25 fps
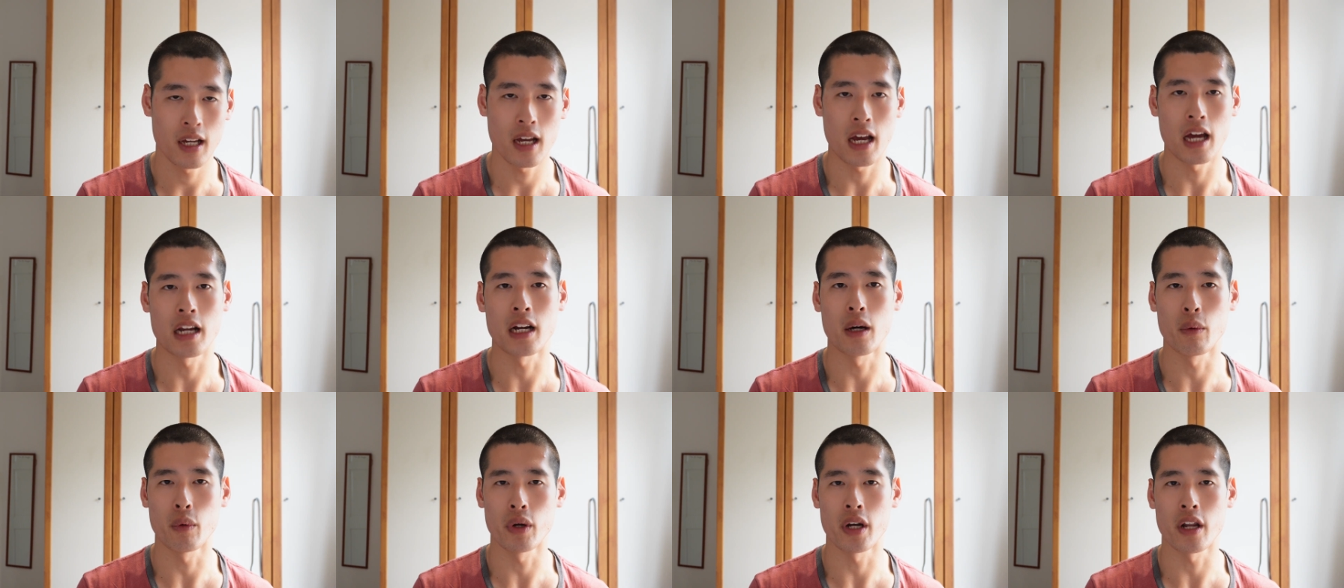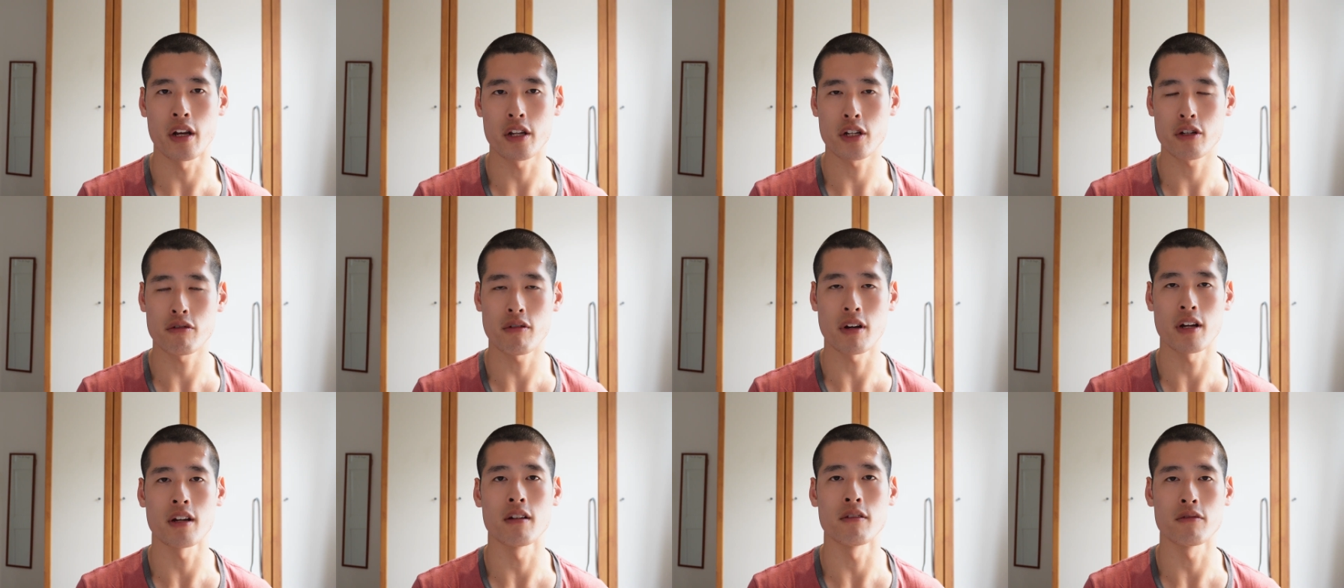and I wanted to
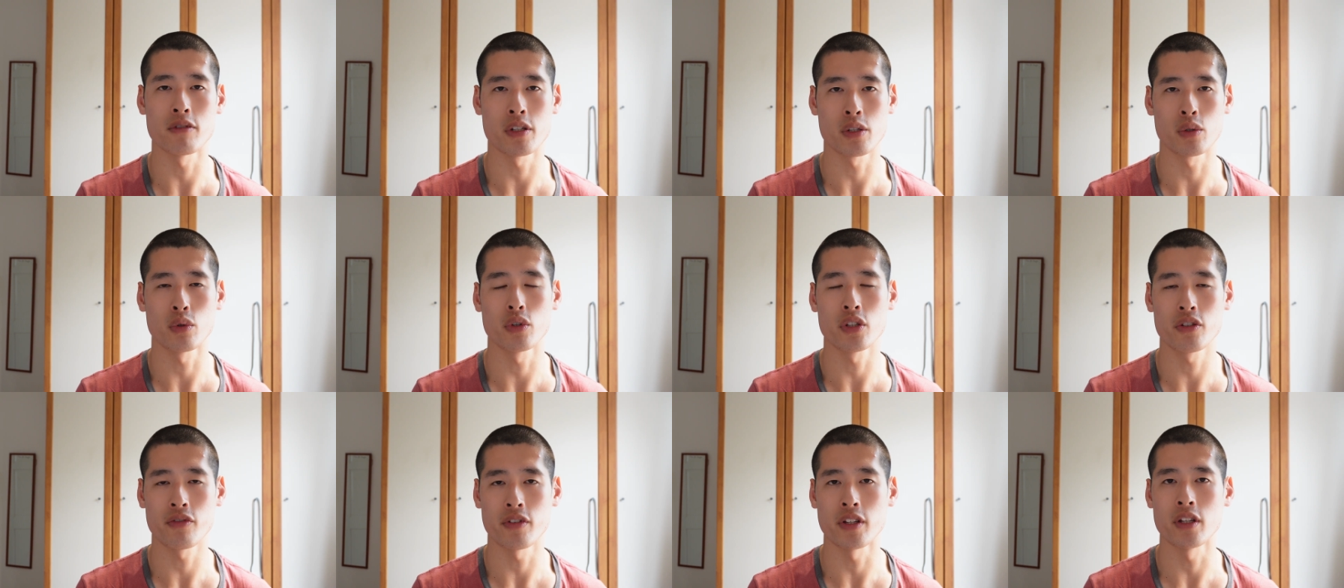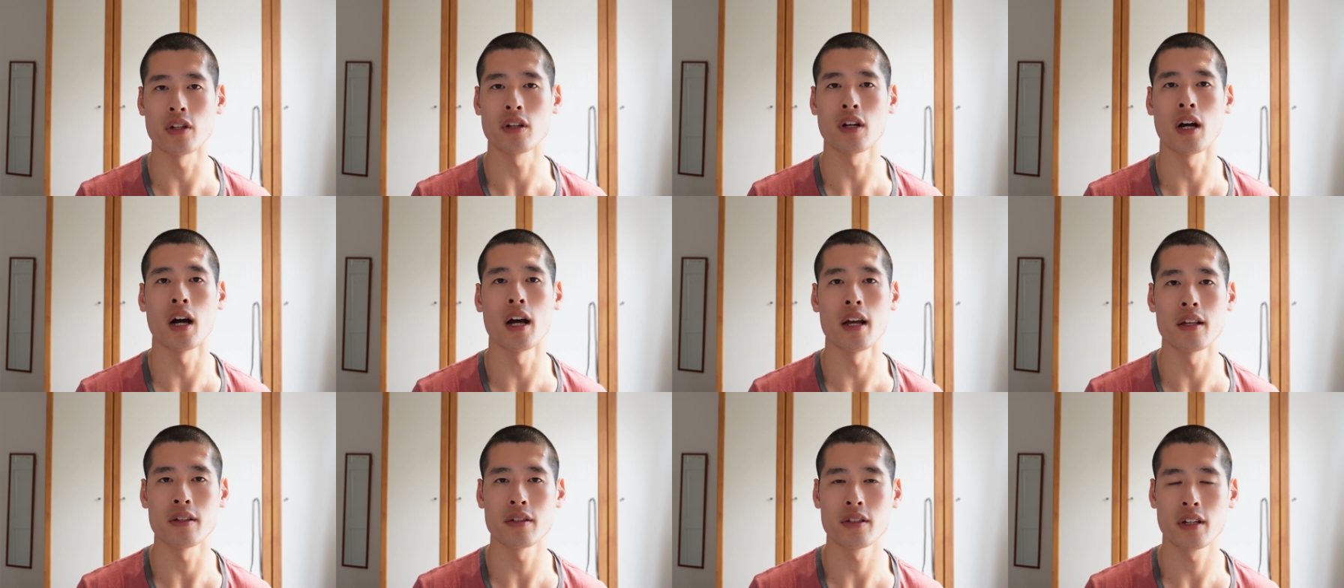create a resource for you
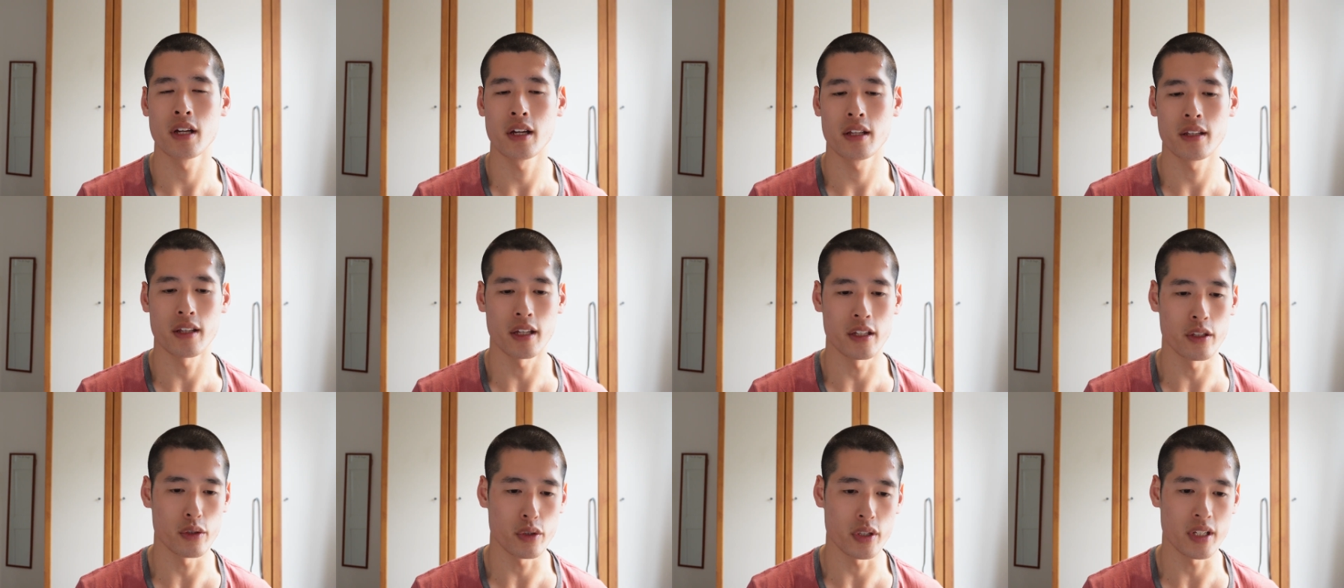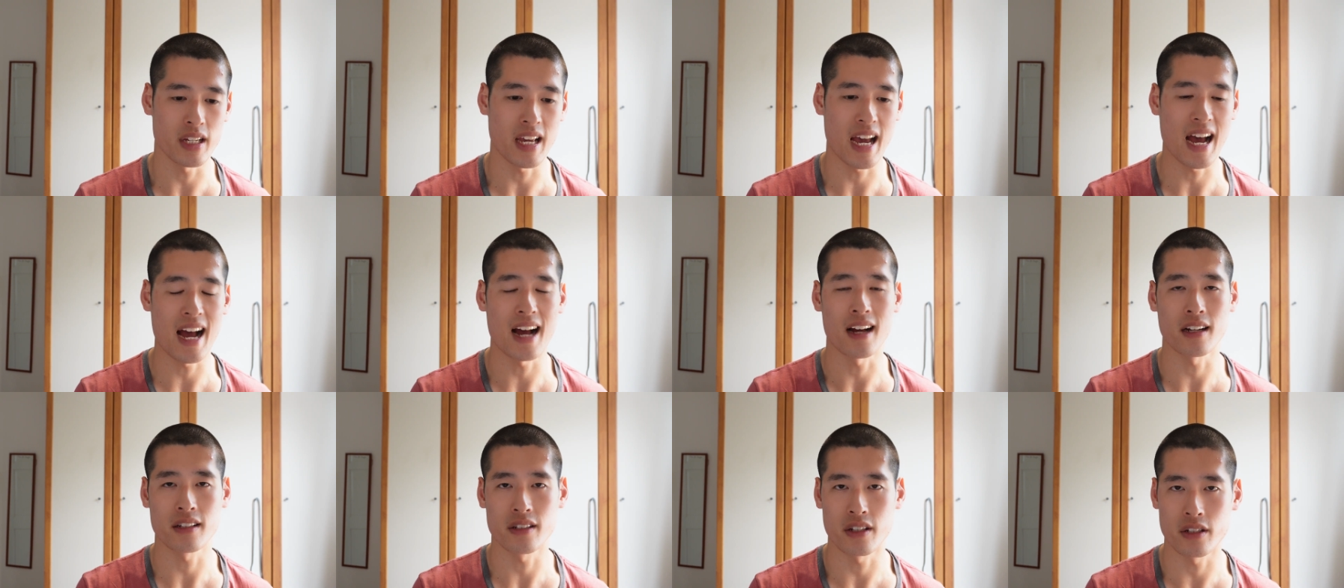guys that you could get
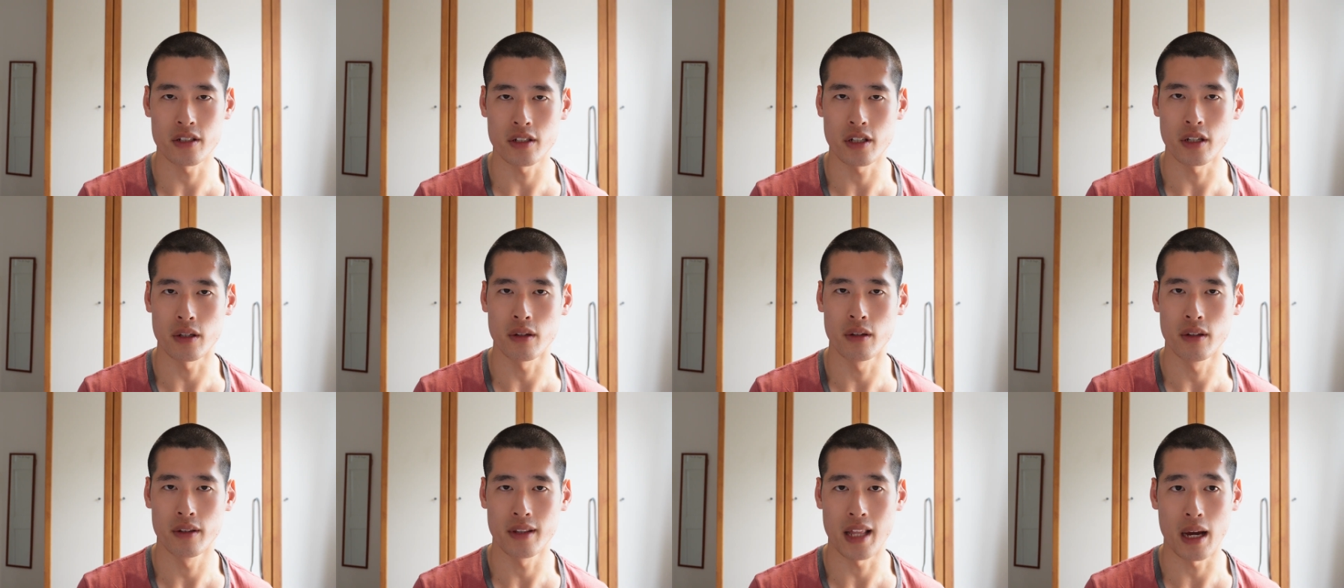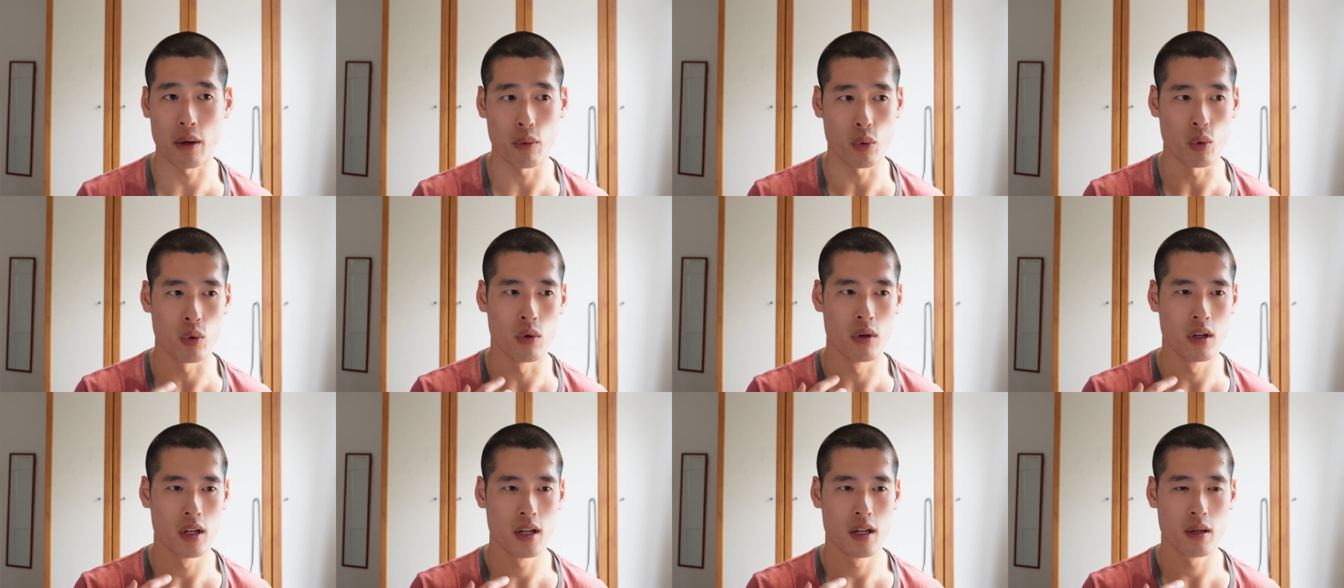access to that
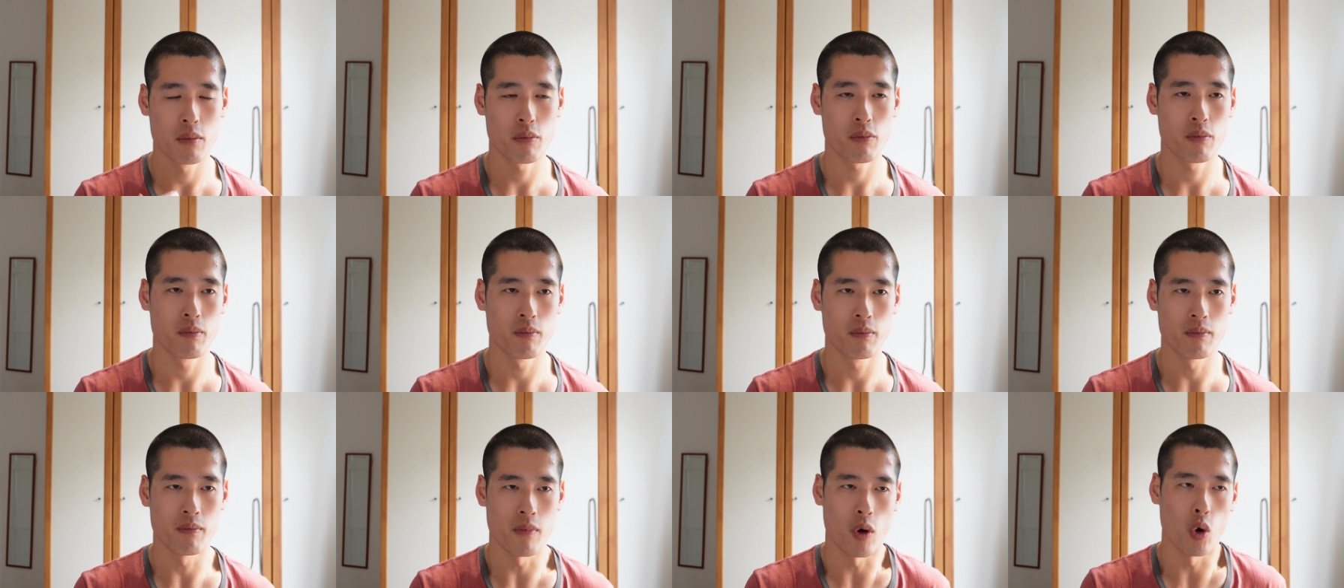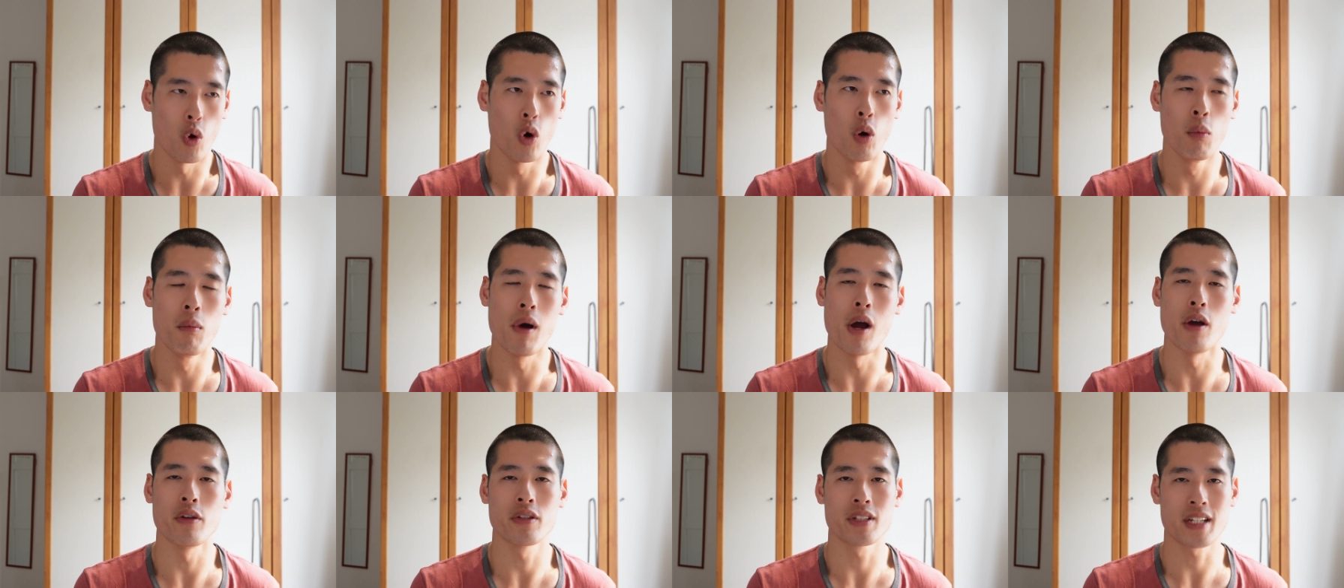will
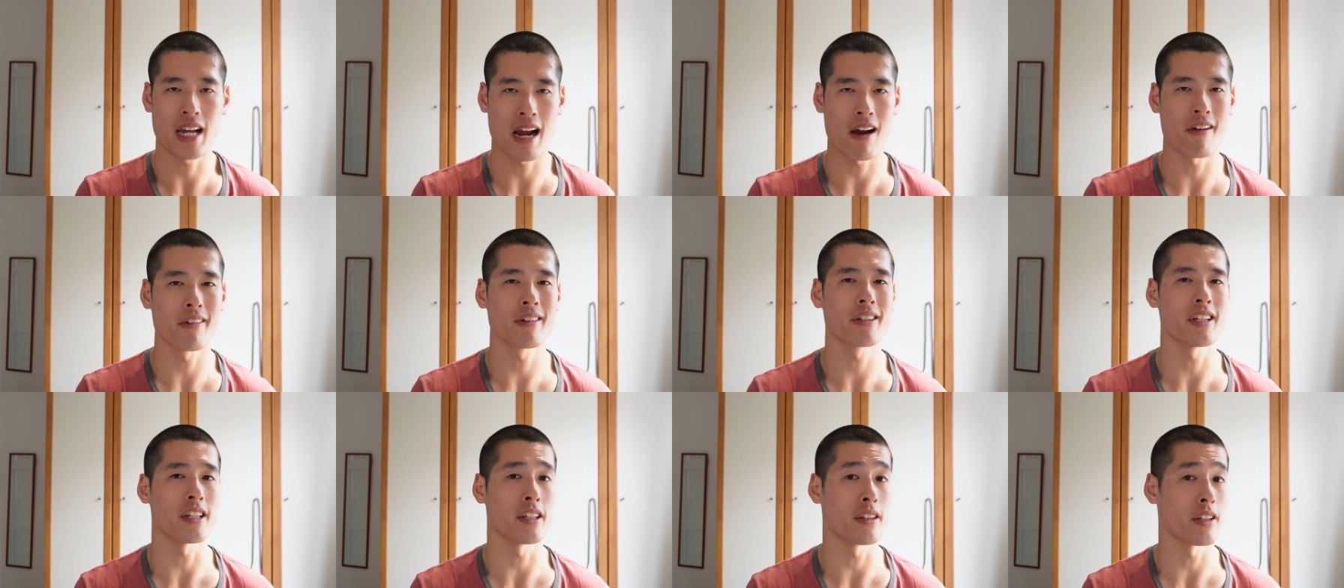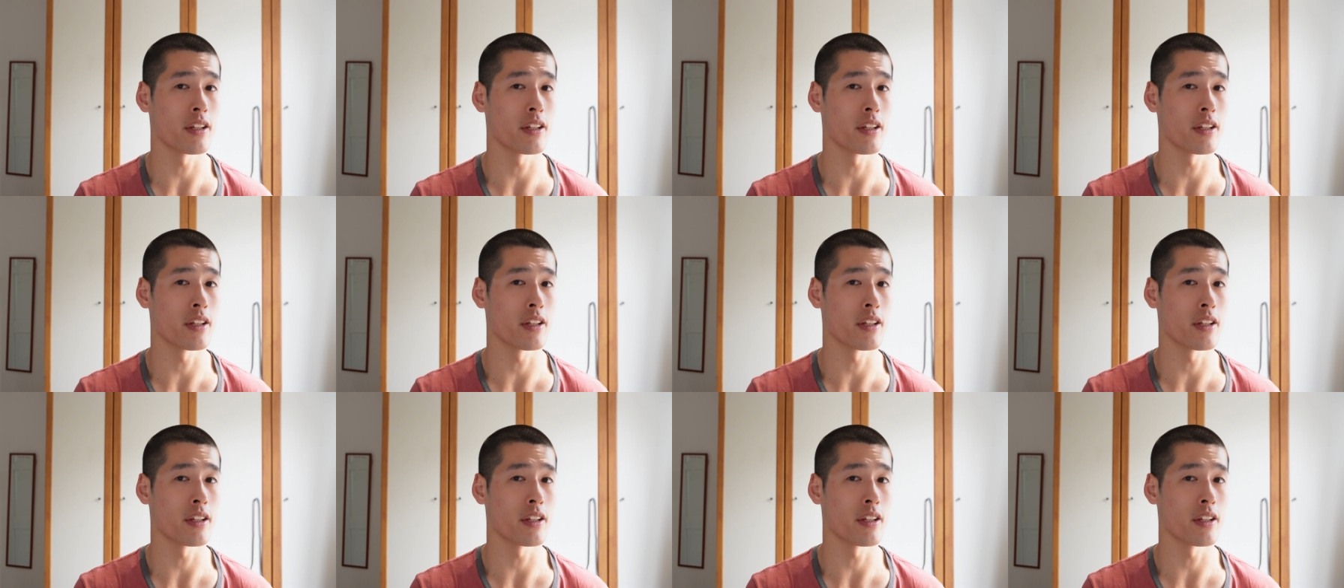almost guarantee